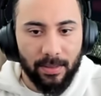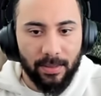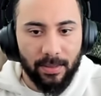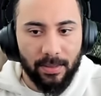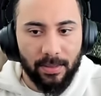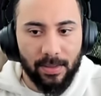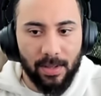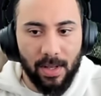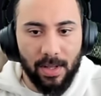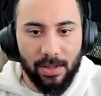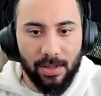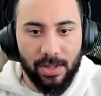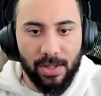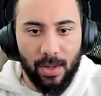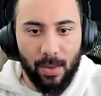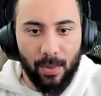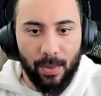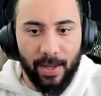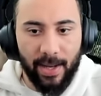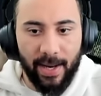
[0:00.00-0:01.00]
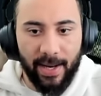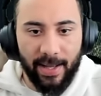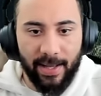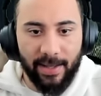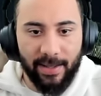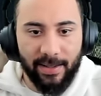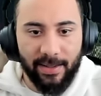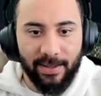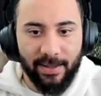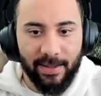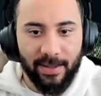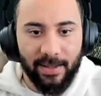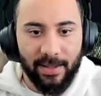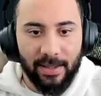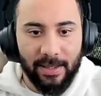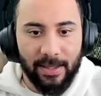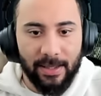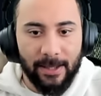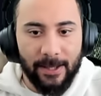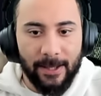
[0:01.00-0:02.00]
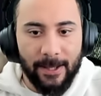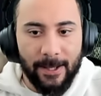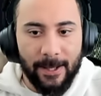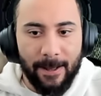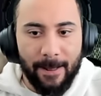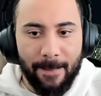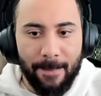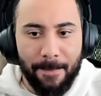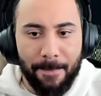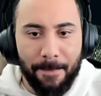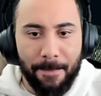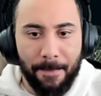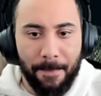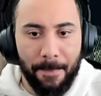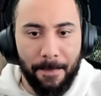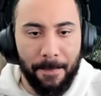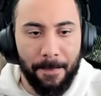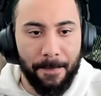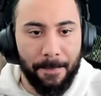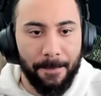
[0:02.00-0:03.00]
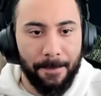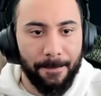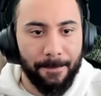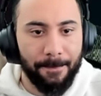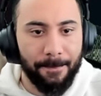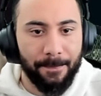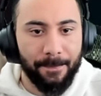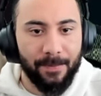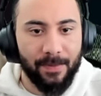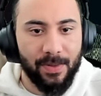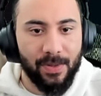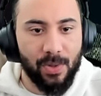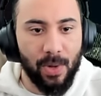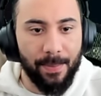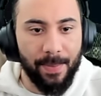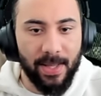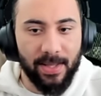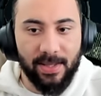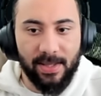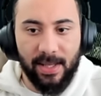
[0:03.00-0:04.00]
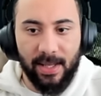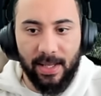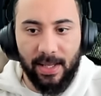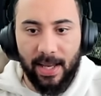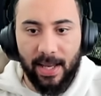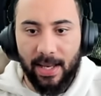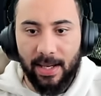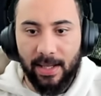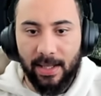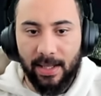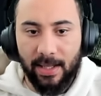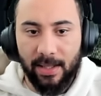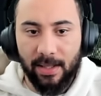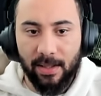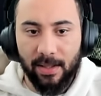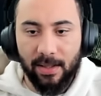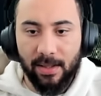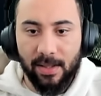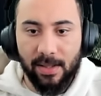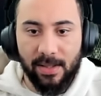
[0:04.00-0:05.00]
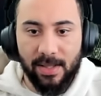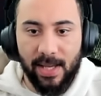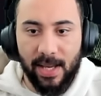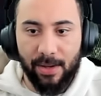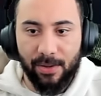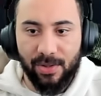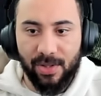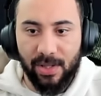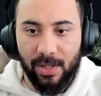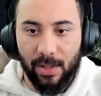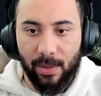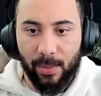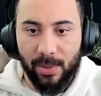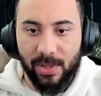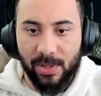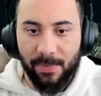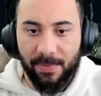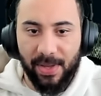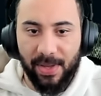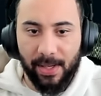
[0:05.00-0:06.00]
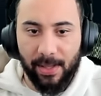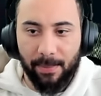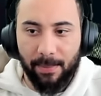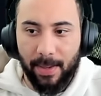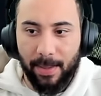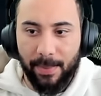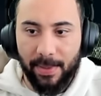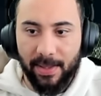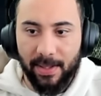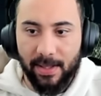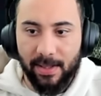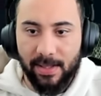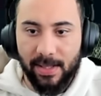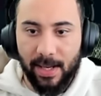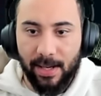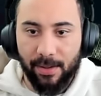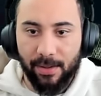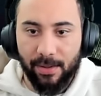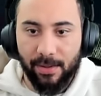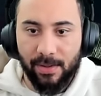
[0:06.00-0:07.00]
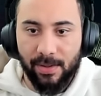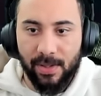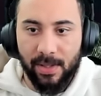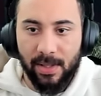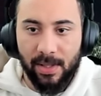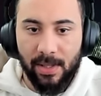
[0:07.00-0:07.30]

As long as you don't hit it. Hmm. So I'm not seeing any containers in here, which I'm thinking maybe the containers